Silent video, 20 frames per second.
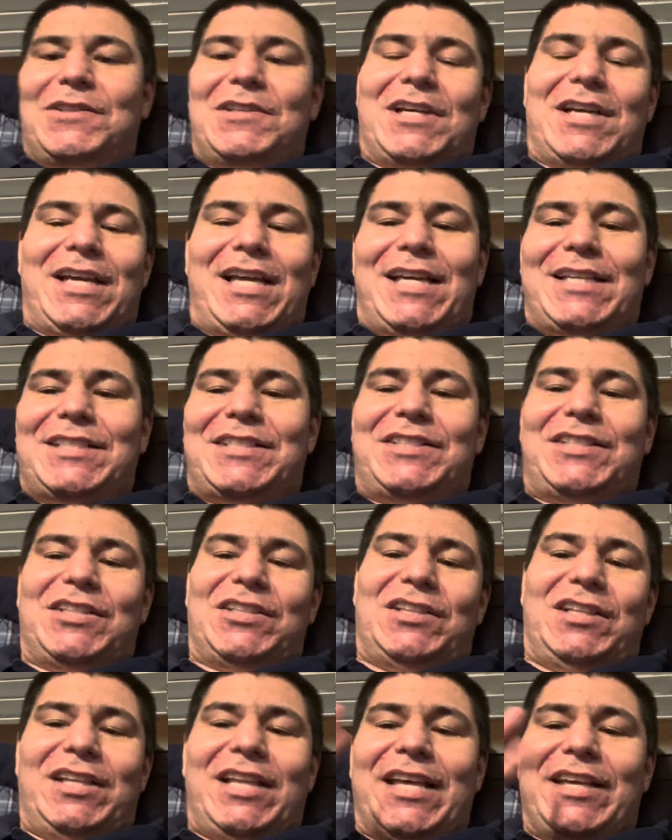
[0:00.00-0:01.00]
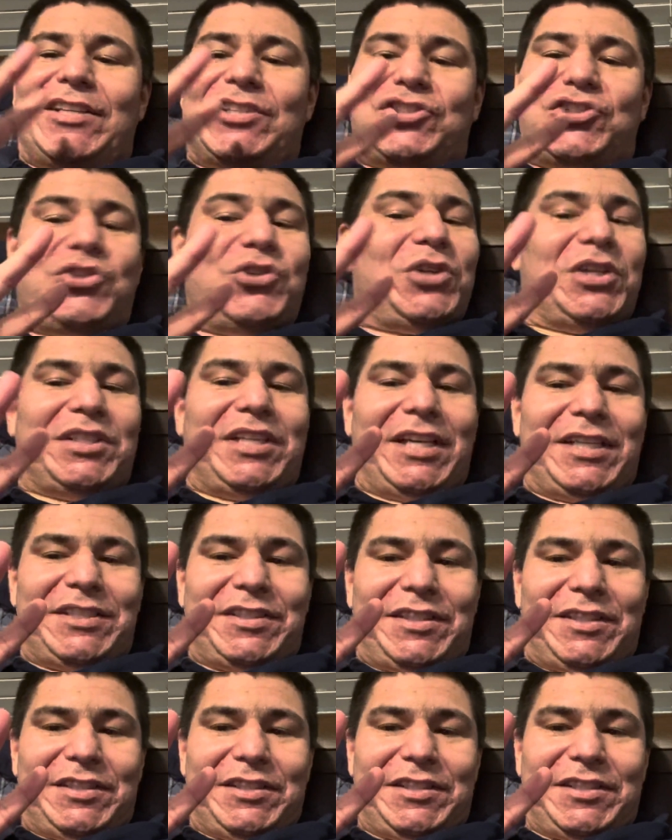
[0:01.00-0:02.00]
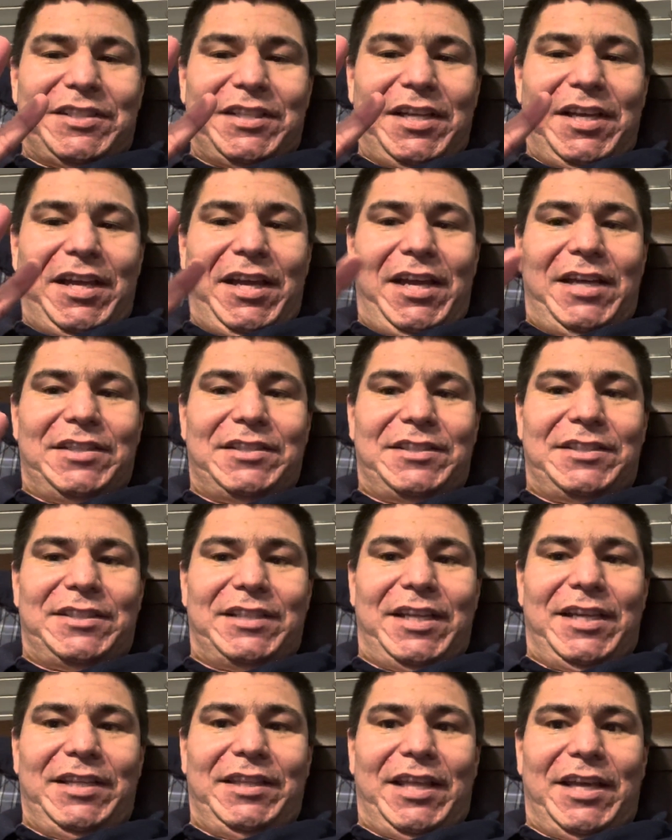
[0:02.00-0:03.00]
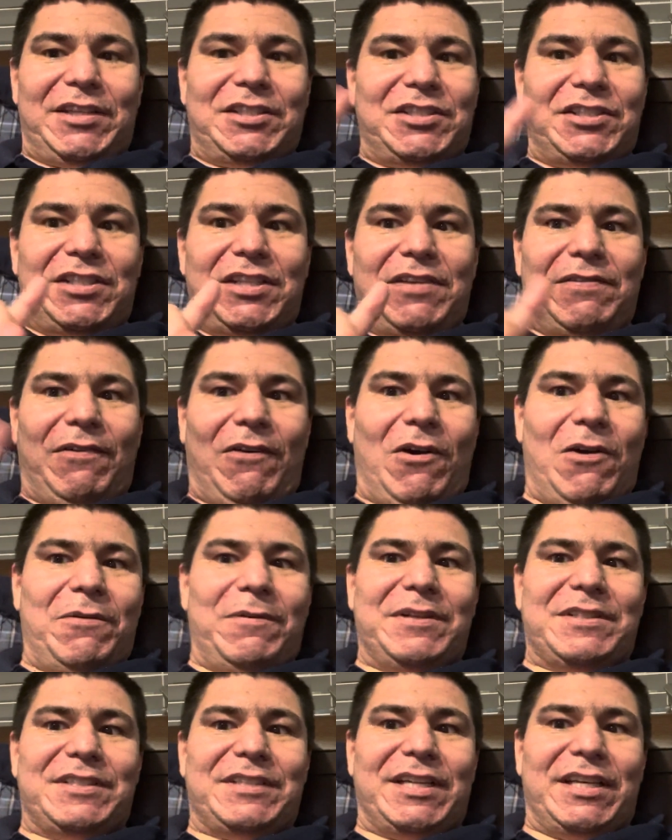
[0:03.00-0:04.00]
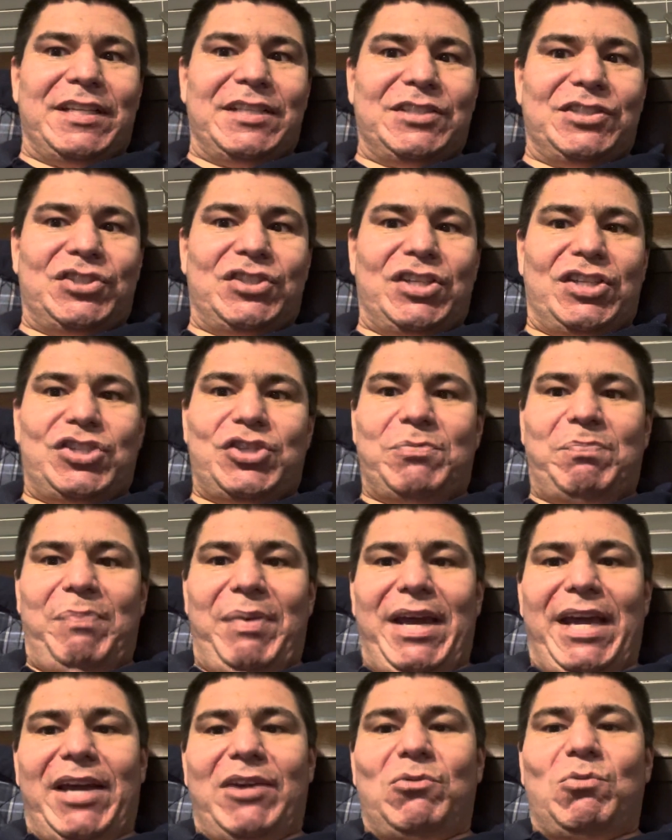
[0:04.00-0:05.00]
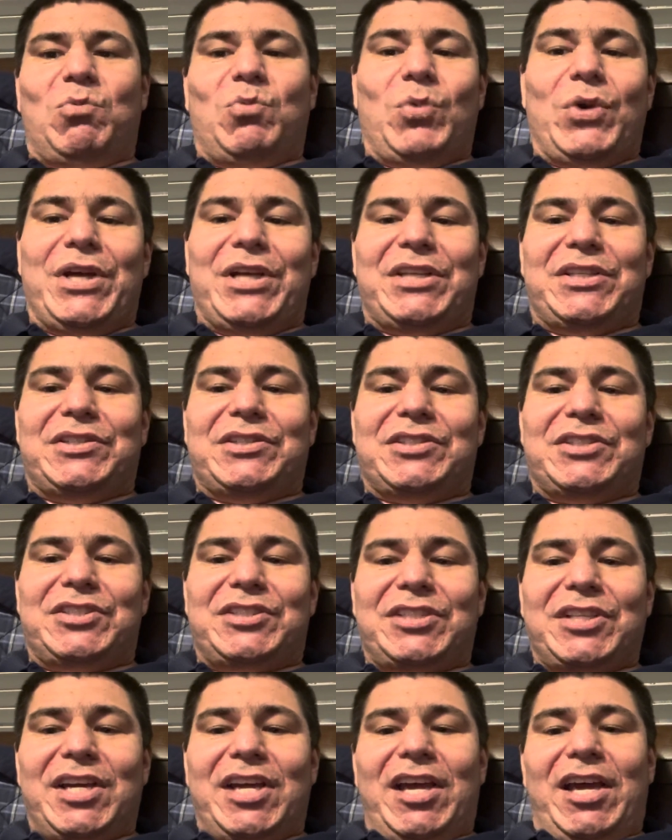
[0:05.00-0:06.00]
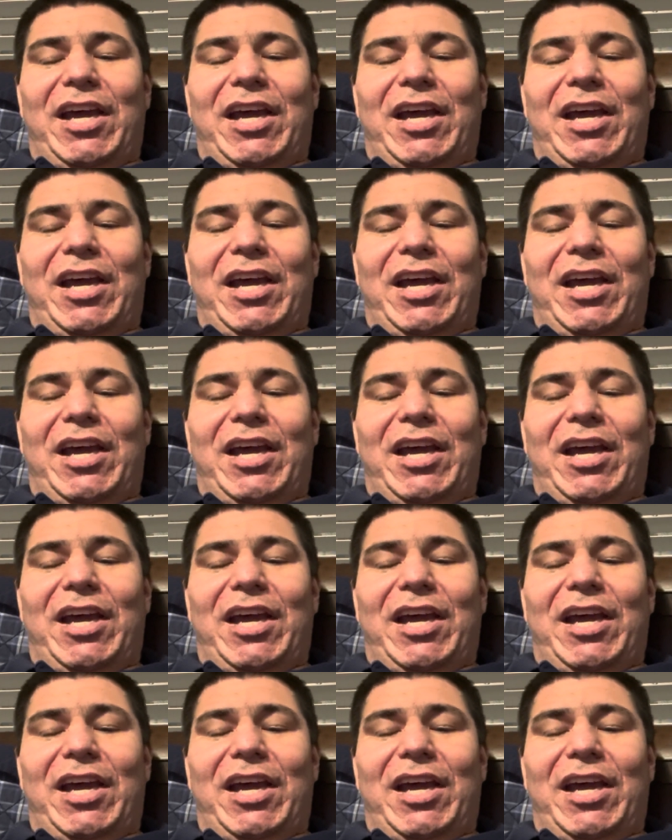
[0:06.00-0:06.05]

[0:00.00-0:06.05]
as the latest two contestants and say that Steve Harvey says that Japan wins